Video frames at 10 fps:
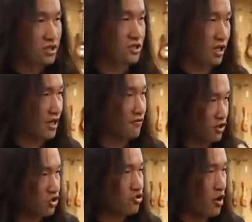is a kind of a
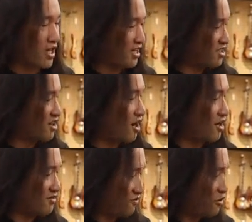shreddy
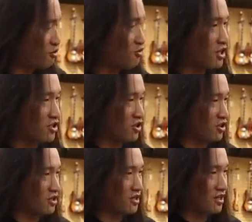guitar. It feels really
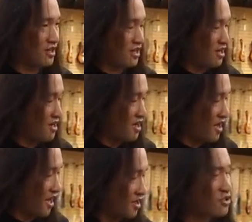good.
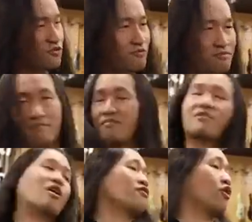And it's,
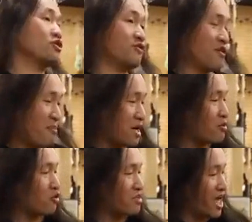of course, with the
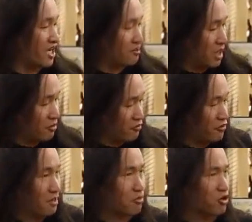maple neck and maple
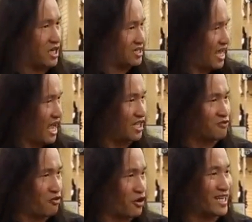fretboard, the attack
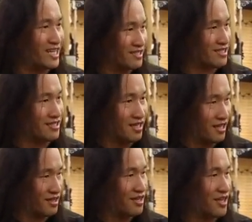is very instant
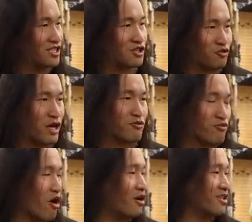and it's a great
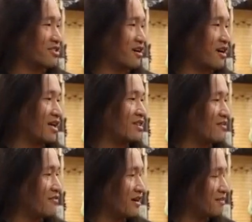rock guitar. I
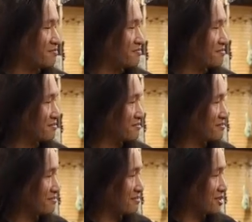love... Um, nice type
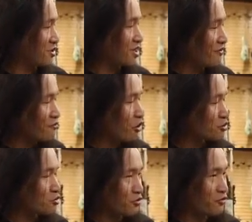sound. You know, I love
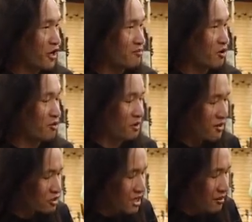rosewood fretboard, but
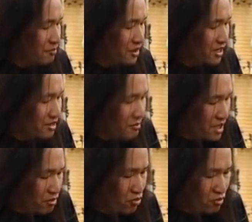every time I play a
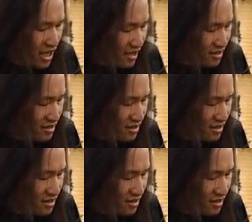maple neck,